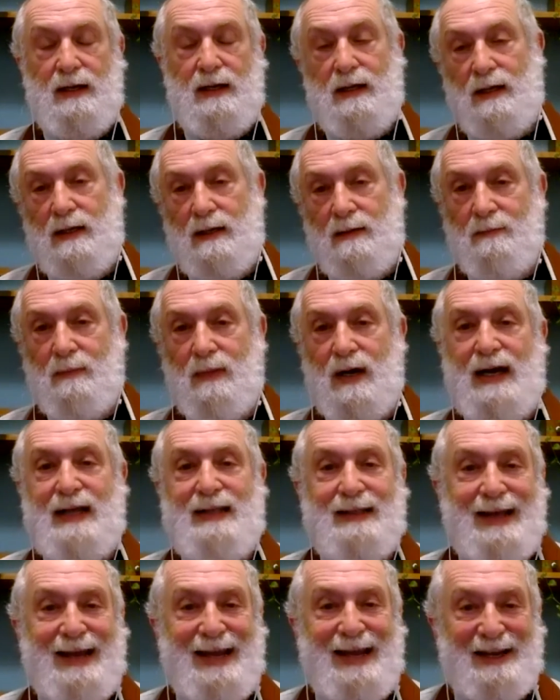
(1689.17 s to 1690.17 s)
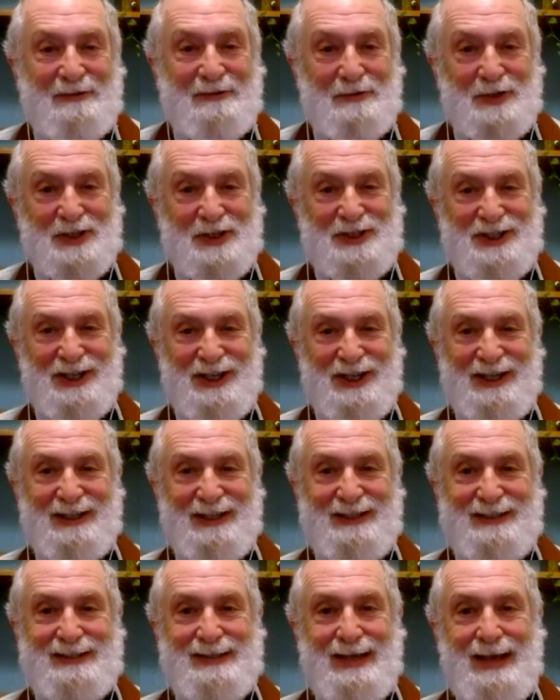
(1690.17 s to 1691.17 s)
In my language,
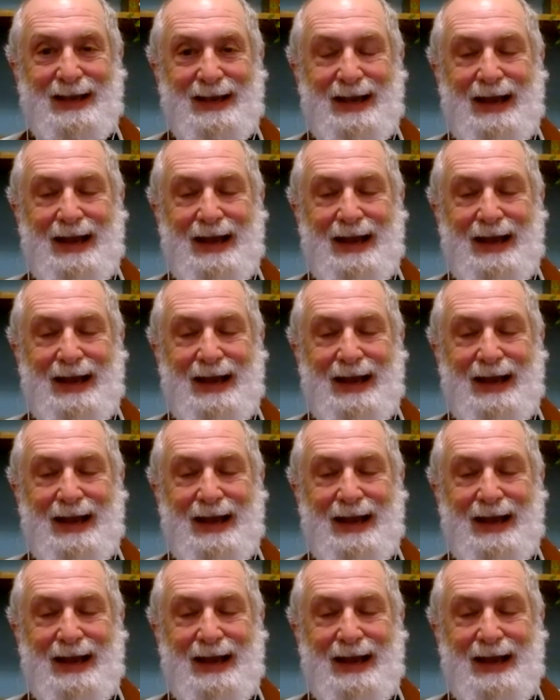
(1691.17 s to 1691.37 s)
it's